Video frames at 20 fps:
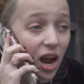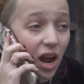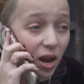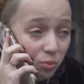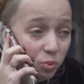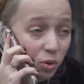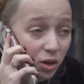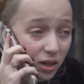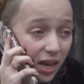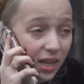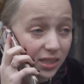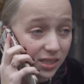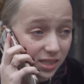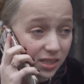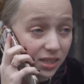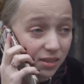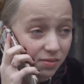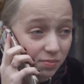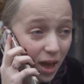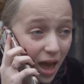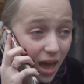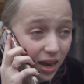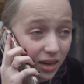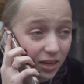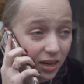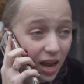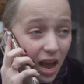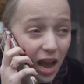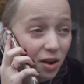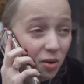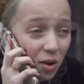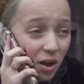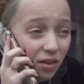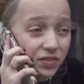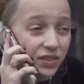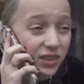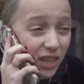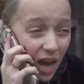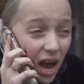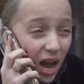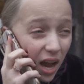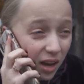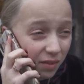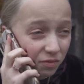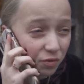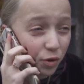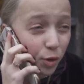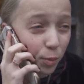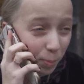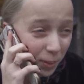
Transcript: I work at Steve Madden. I don't have time for